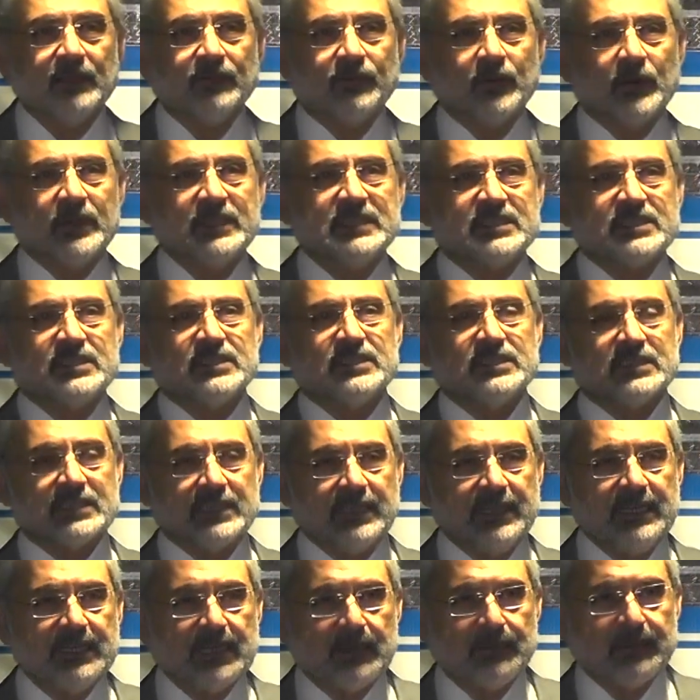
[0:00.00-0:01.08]
For instance,
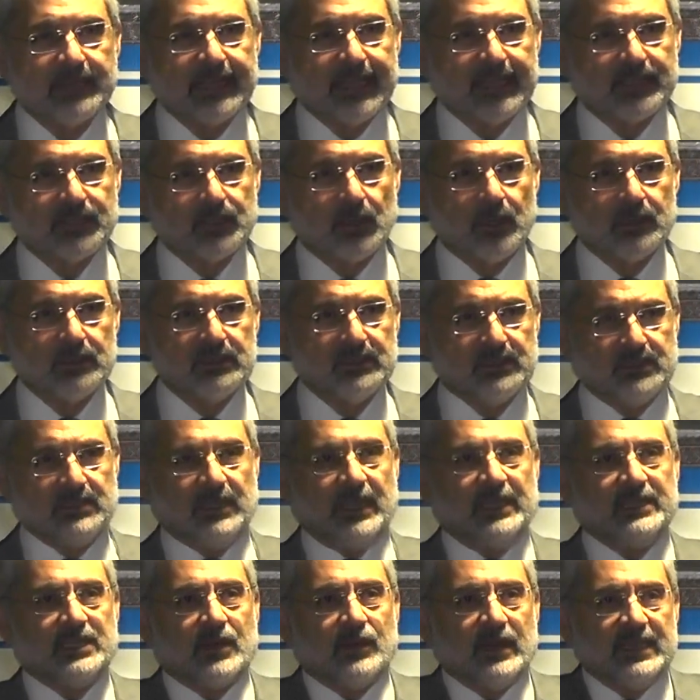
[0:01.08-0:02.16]
the income tax ordinance,
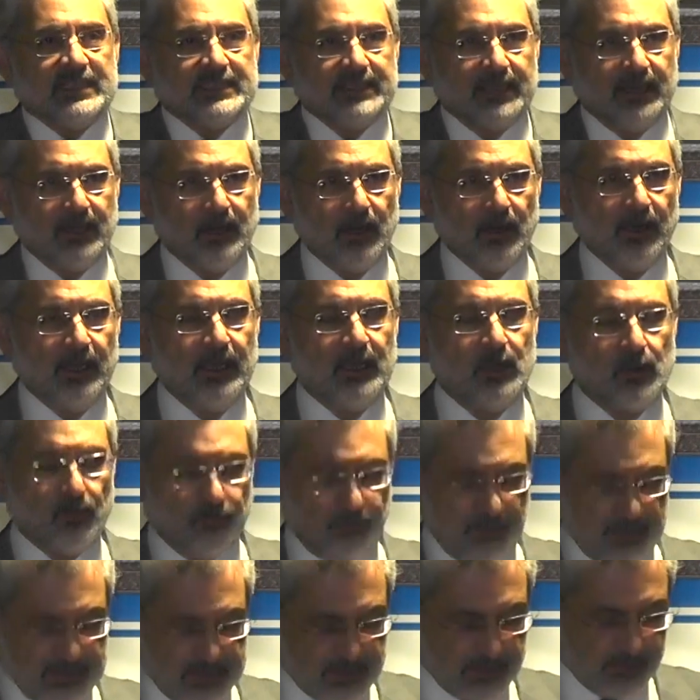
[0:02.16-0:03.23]
otherwise an
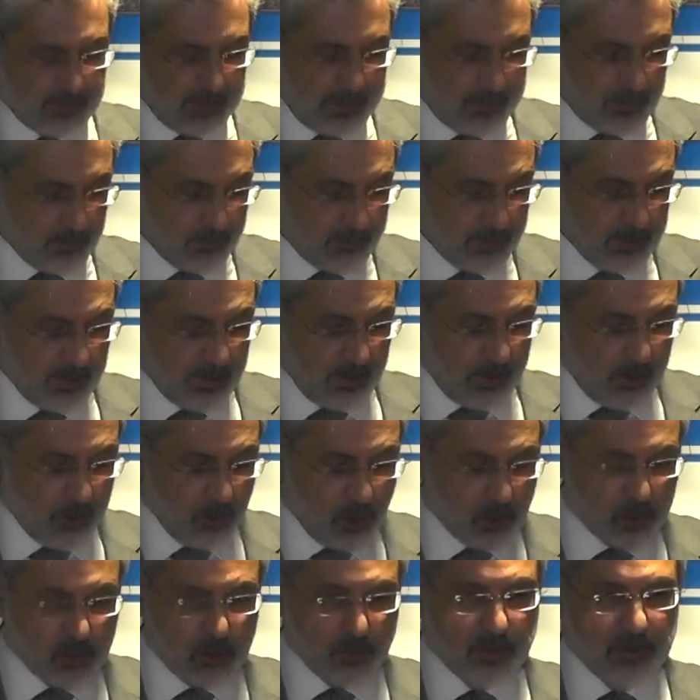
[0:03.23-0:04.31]
inoffensive kind of
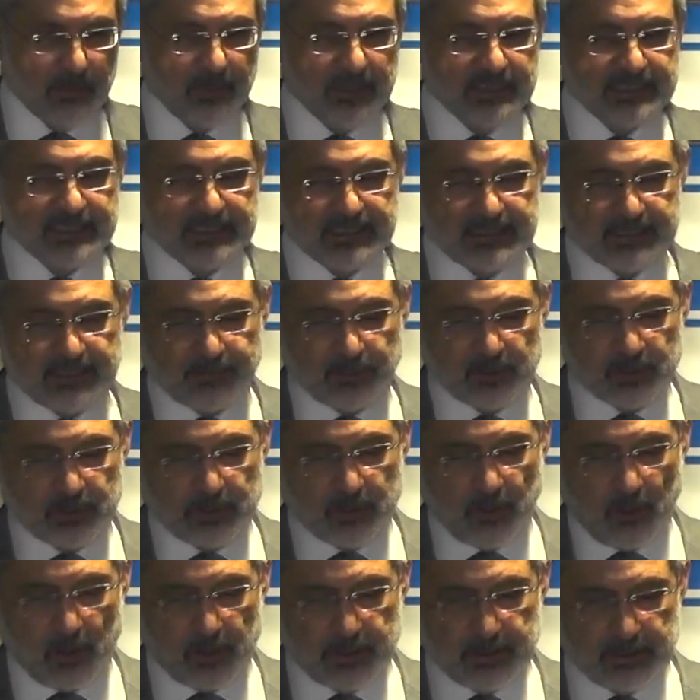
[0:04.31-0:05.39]
document, but since it was
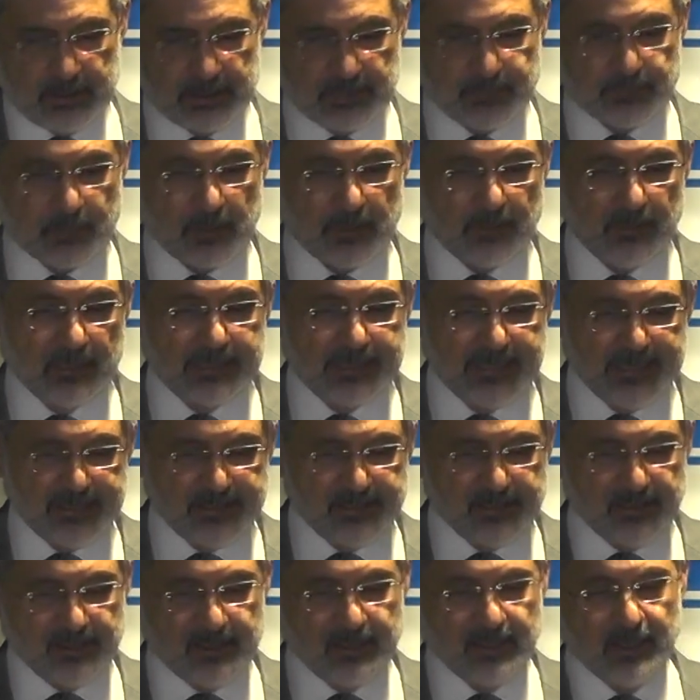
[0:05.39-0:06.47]
an ordinance
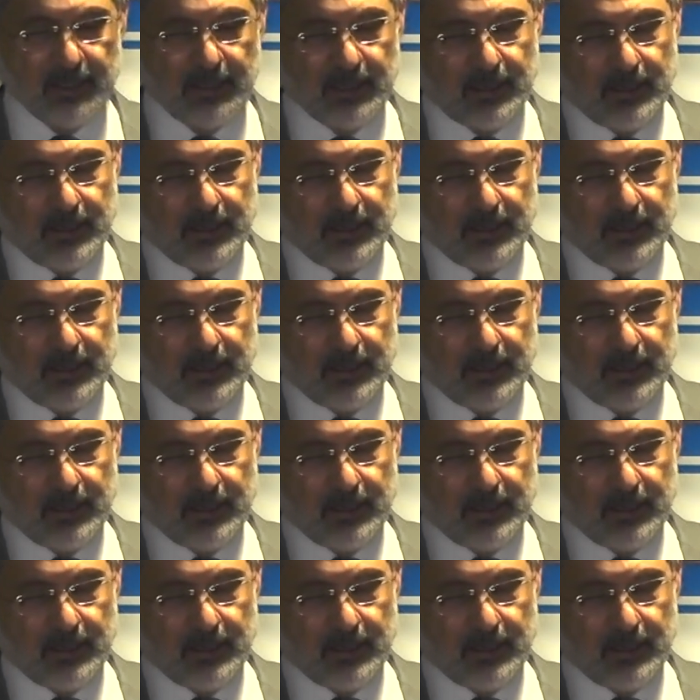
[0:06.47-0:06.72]
promulgated